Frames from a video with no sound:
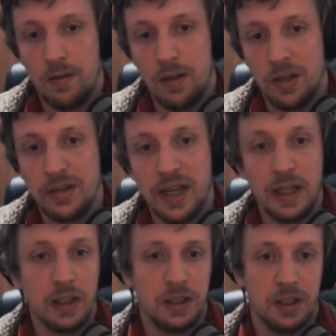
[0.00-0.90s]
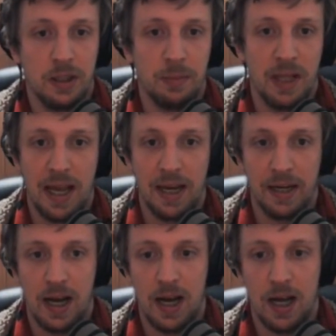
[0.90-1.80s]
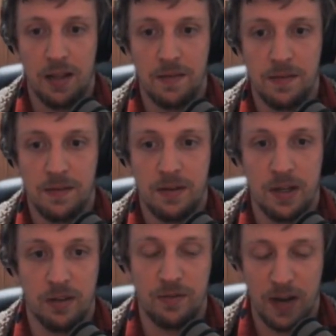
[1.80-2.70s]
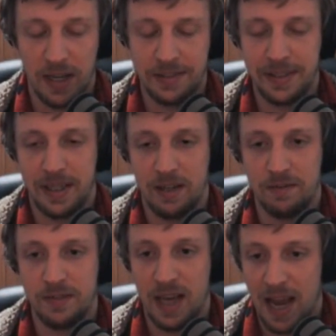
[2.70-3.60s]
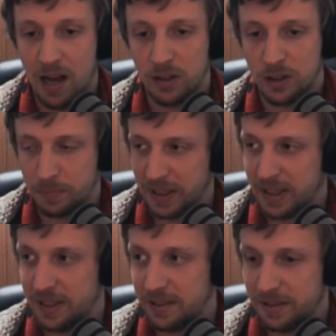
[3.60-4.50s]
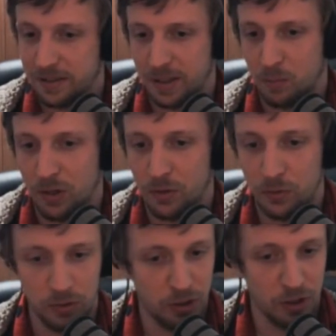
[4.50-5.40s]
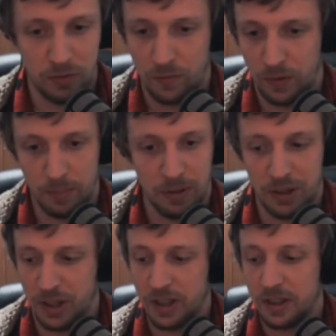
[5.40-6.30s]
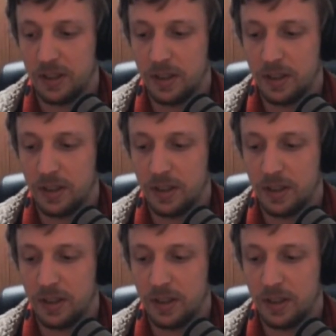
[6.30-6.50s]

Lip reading: intelligently playing cards is fast enough to outspeed someone who's just flipping shit.